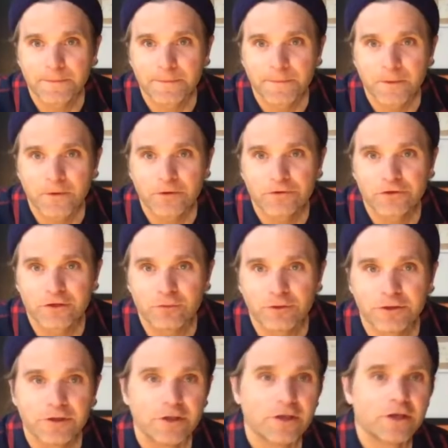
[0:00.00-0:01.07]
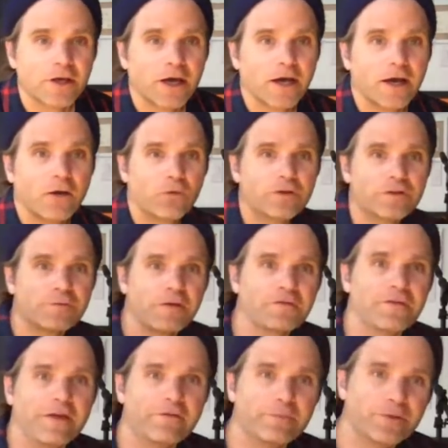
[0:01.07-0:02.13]
Oh, here's a good one. Uh, what is my
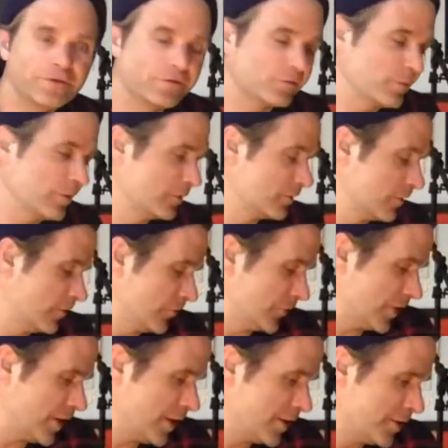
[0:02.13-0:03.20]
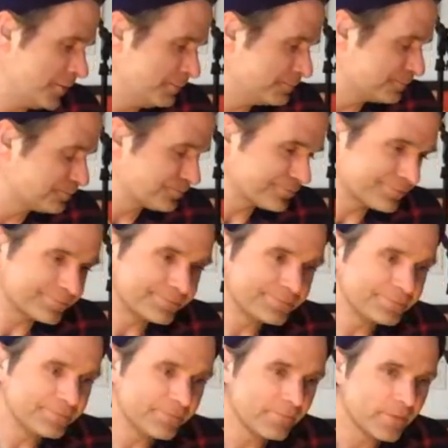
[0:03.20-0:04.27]
favorite Built to Spill song? Um,
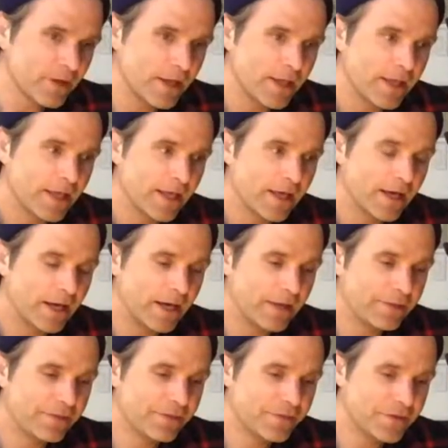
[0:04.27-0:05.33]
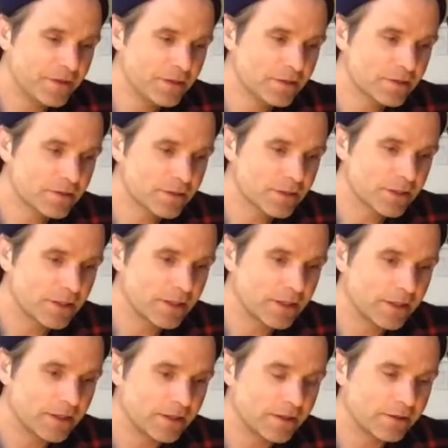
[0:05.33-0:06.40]
I think
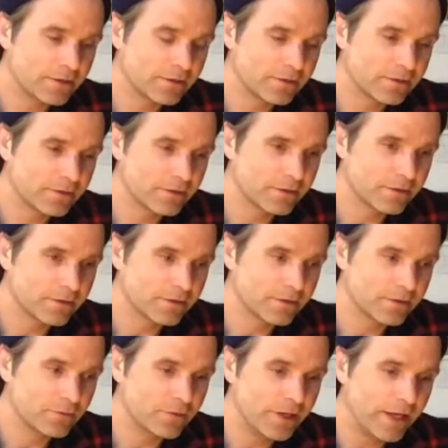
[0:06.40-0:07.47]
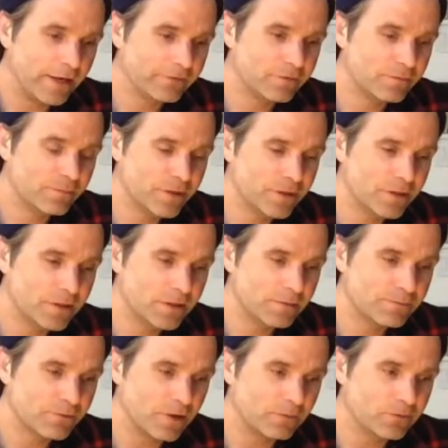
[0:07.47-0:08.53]
uh, it would have to be
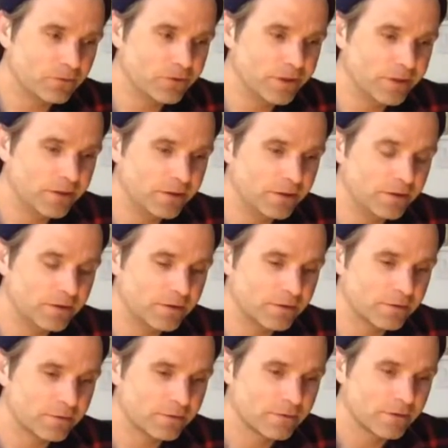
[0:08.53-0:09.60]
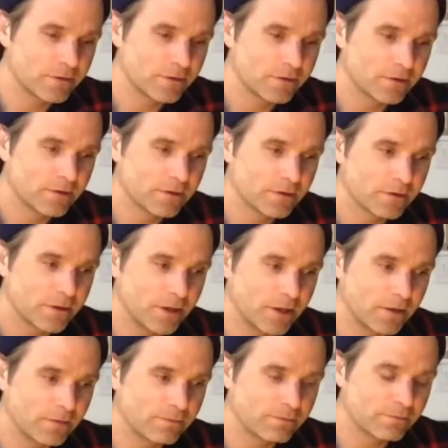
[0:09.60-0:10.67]
probably,
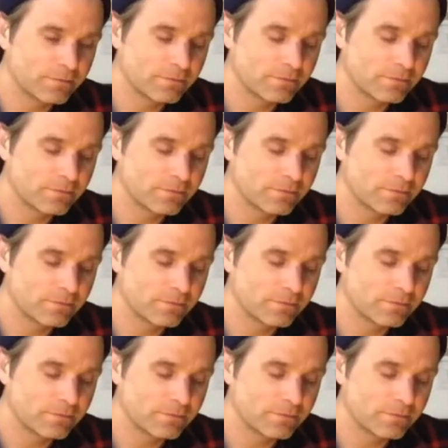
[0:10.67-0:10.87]
um,